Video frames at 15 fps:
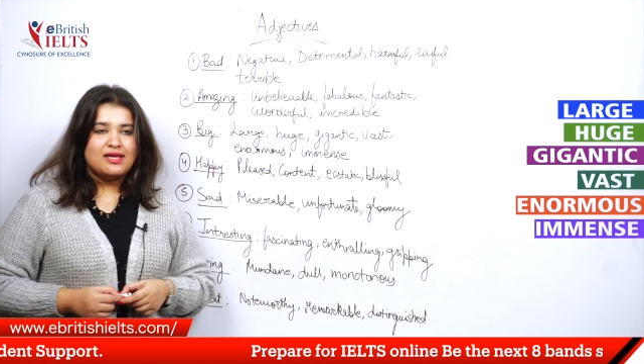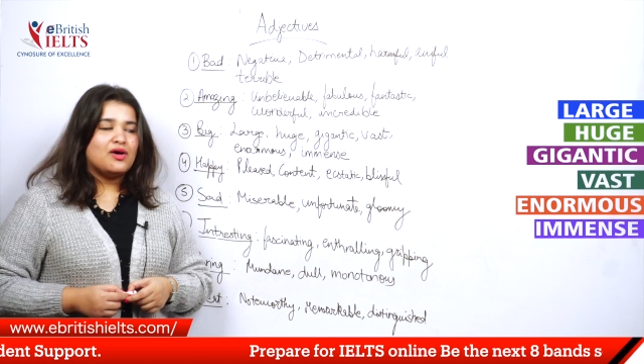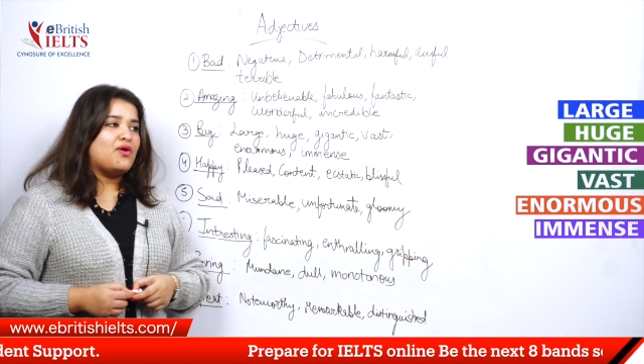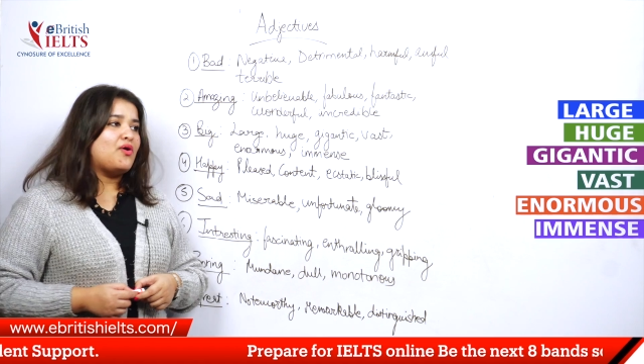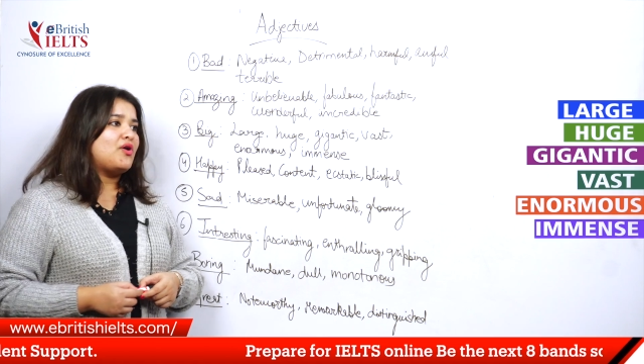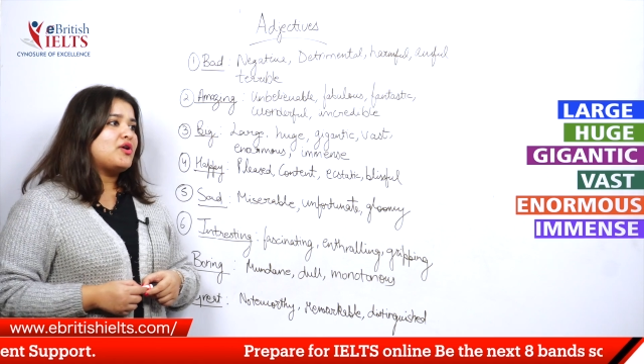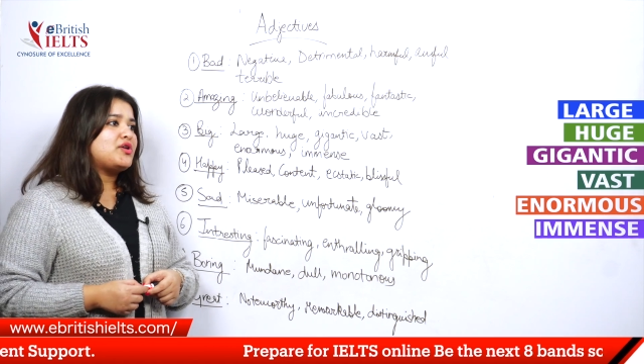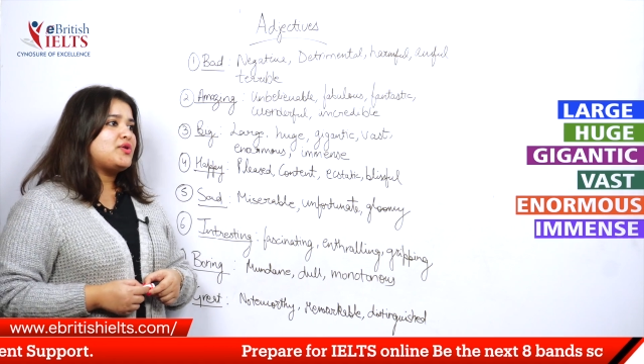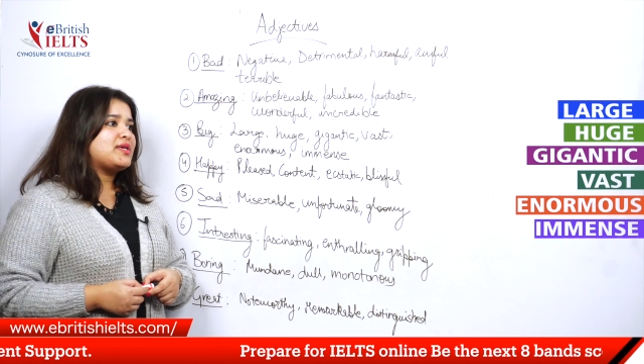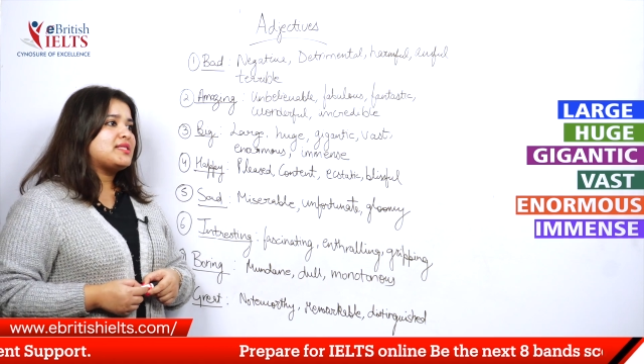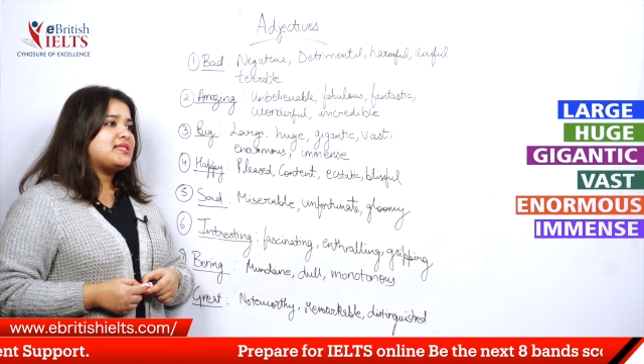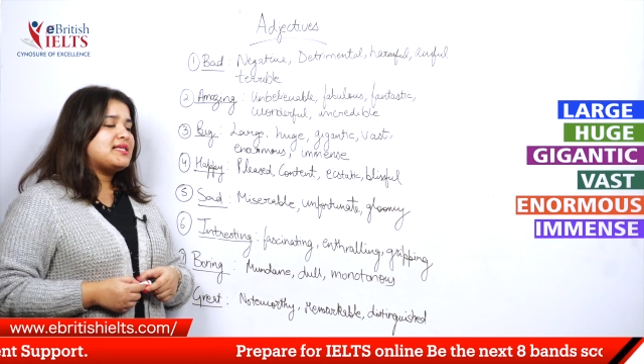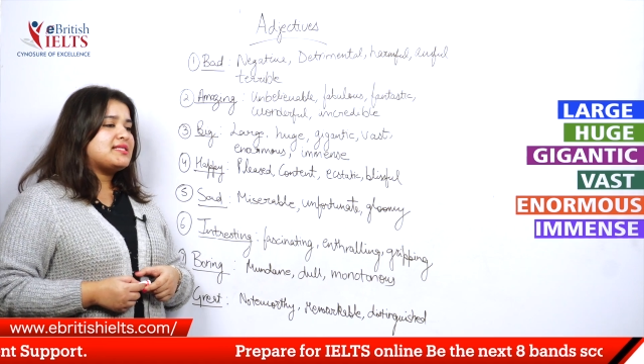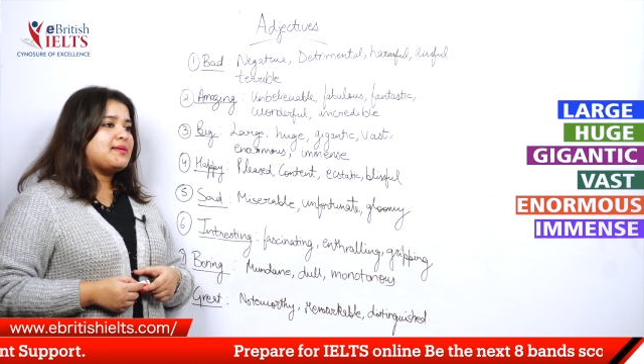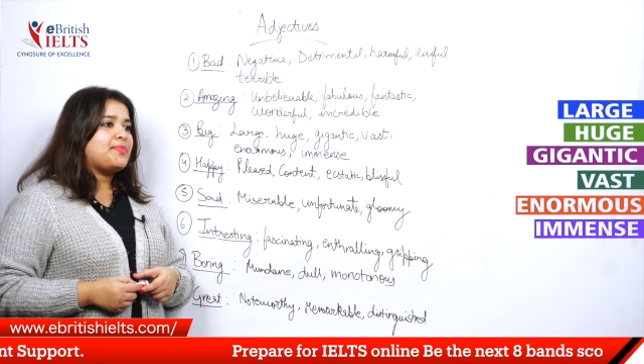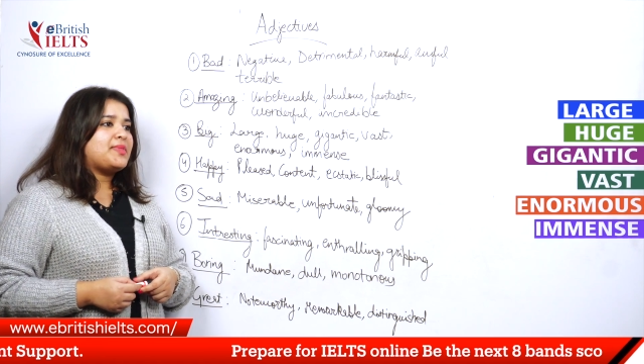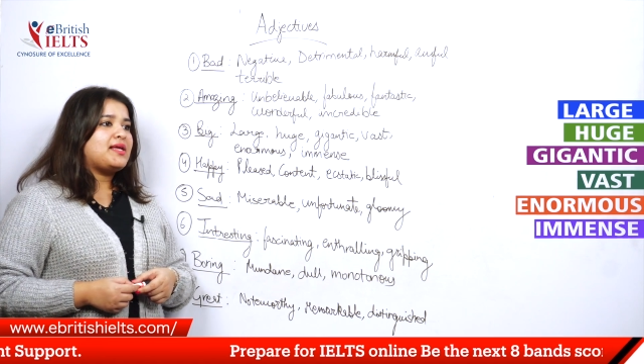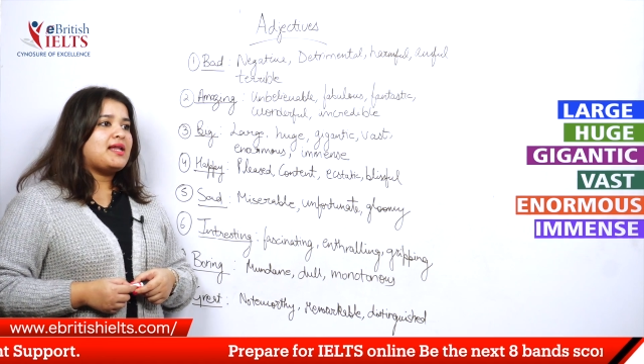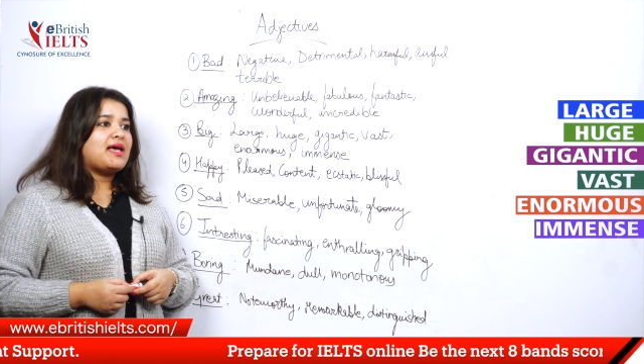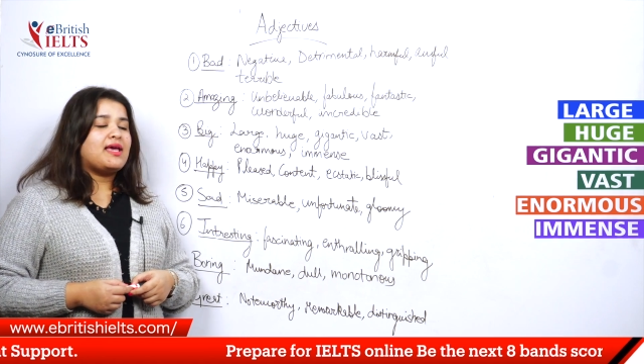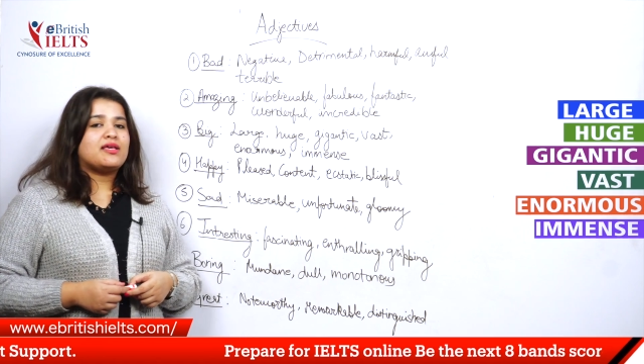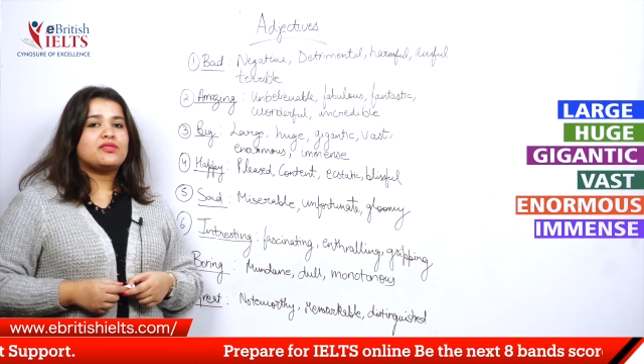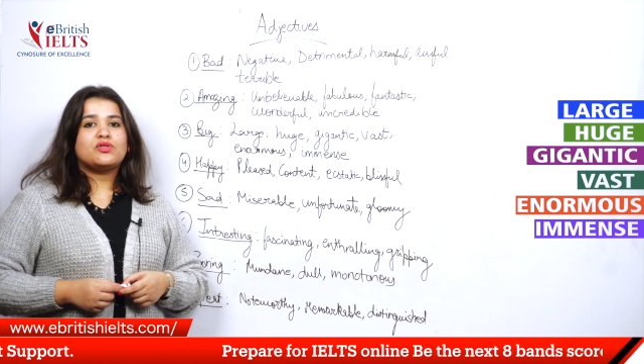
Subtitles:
Or you can say something like,